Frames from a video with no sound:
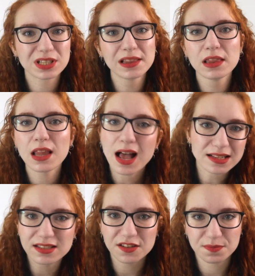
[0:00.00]

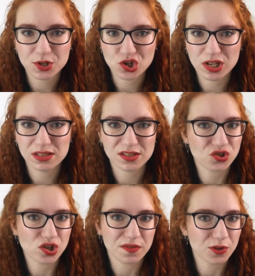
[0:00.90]
lots of machine
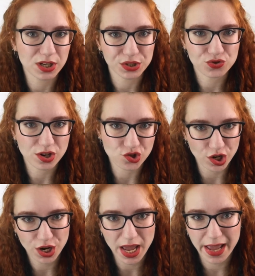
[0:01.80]
stitching for the
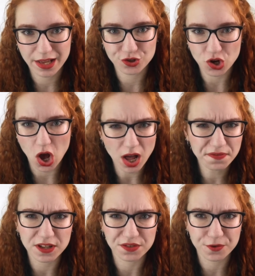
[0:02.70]
construction, and
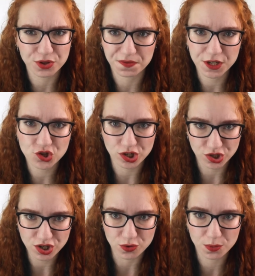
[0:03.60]
often for the finishing
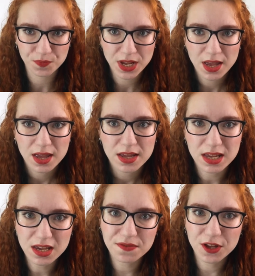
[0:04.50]
too.
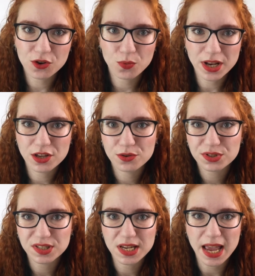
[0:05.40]
Even when you
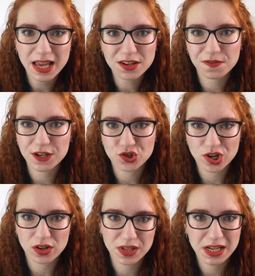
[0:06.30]
see hand
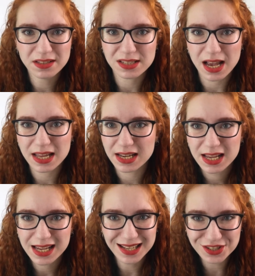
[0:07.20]
finishing on the inside,
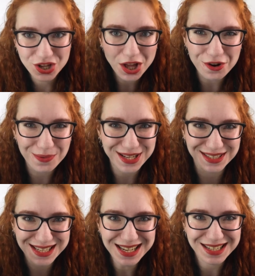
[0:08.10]
it's not
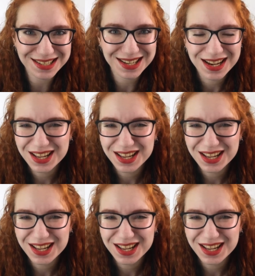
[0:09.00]
always neat.